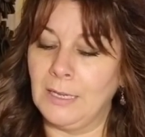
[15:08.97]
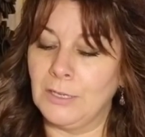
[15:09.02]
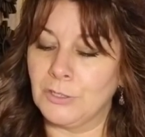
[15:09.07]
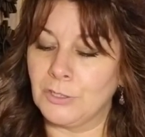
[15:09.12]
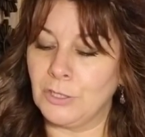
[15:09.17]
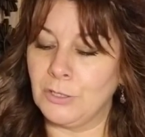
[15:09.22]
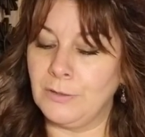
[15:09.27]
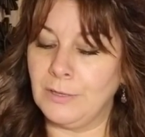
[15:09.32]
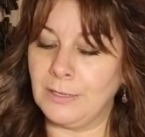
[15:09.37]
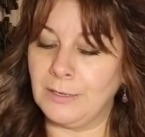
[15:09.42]

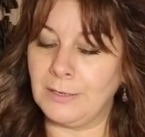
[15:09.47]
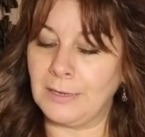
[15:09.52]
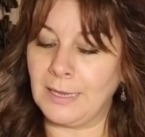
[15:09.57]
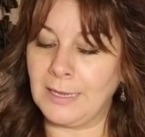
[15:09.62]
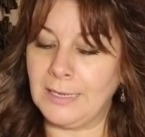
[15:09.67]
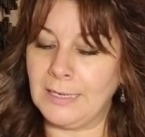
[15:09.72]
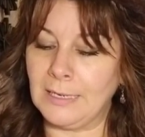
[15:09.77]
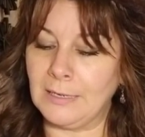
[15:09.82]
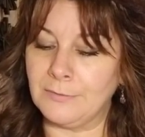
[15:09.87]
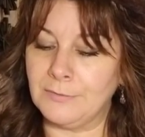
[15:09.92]
To the
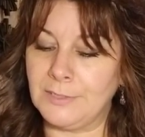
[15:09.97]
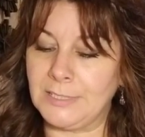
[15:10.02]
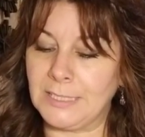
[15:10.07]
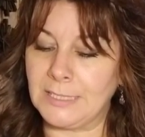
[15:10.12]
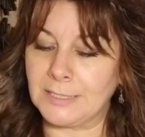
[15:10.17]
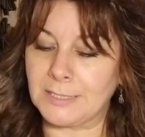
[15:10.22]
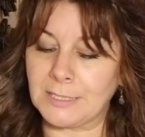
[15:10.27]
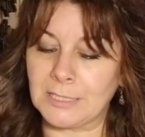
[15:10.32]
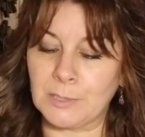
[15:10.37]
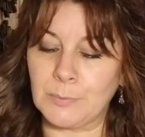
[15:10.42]
Knight of
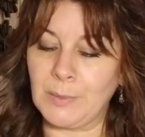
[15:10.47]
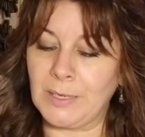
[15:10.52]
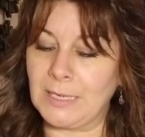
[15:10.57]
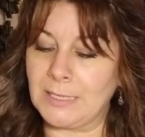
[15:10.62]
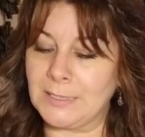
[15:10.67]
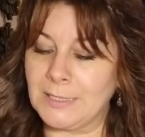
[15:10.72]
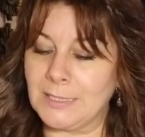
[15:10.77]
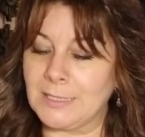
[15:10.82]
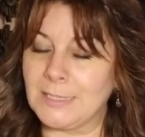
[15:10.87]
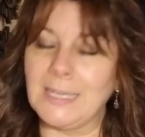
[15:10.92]
Discs
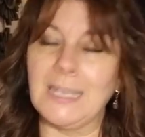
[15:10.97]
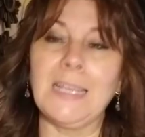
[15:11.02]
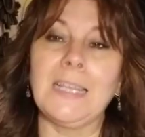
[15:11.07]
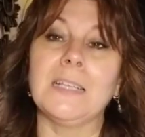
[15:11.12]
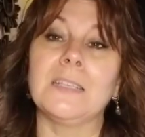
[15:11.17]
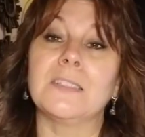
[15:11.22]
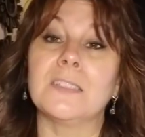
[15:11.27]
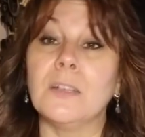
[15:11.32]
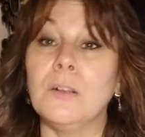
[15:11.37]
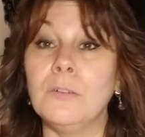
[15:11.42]
because it's
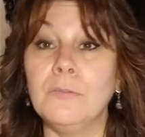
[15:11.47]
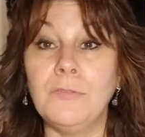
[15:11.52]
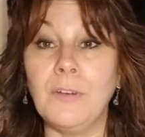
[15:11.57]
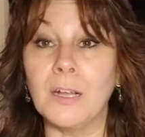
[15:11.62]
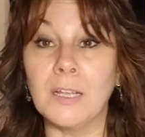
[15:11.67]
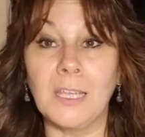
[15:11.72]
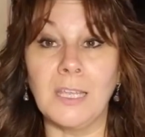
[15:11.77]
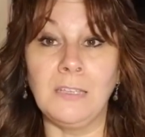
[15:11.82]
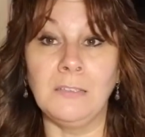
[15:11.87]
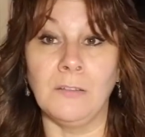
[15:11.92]
taken so
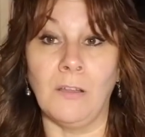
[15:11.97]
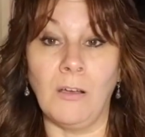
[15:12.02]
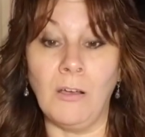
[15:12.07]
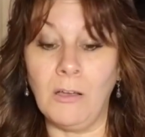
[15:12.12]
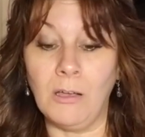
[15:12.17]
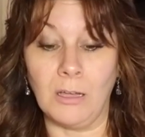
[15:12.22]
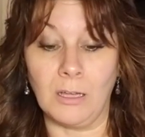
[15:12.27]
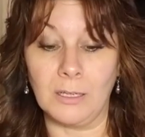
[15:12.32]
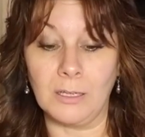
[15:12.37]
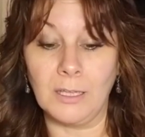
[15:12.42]
fucking
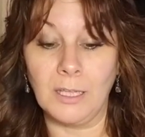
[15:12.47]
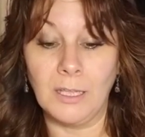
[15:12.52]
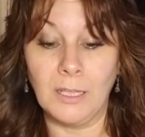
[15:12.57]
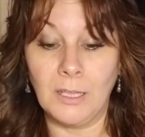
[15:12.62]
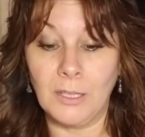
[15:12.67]
long.